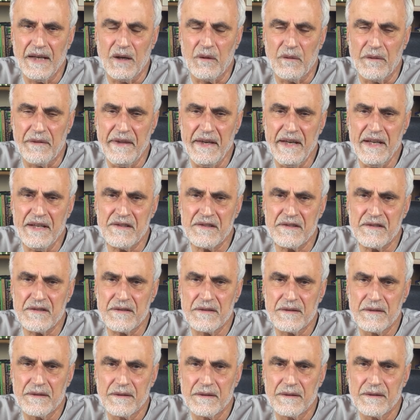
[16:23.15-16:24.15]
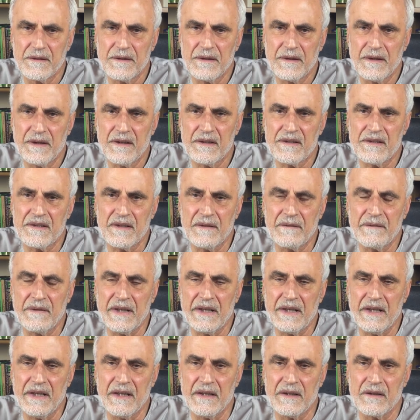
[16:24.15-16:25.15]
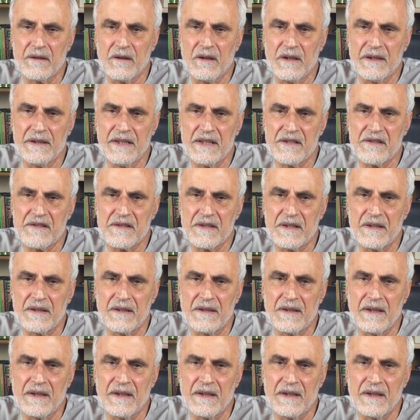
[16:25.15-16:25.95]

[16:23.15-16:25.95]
Now this is very erroneous